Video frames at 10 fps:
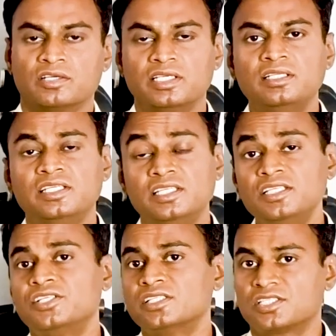In
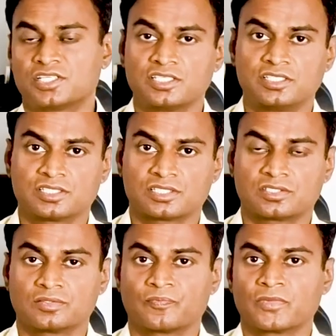initial
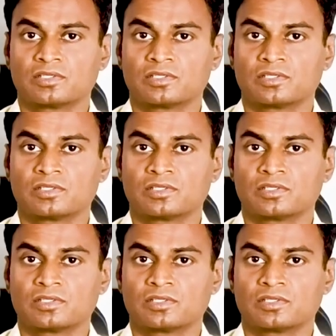stages,